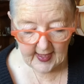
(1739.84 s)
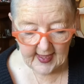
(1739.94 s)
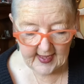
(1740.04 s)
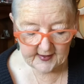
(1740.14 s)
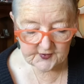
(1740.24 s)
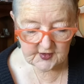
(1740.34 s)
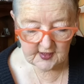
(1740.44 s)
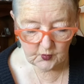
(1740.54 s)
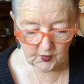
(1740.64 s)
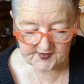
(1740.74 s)
And
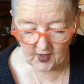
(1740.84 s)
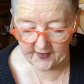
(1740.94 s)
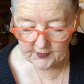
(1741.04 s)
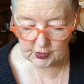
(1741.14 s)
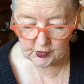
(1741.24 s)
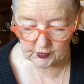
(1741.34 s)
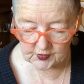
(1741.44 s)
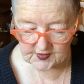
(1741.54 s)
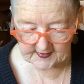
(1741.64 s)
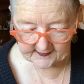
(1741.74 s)
it was on the
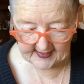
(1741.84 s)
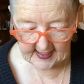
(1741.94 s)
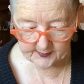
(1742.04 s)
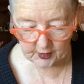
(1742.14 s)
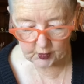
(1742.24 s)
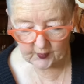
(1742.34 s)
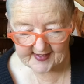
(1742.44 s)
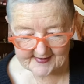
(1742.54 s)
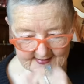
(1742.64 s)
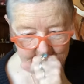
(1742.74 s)
news that they had been
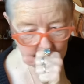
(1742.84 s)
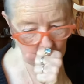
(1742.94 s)
arrested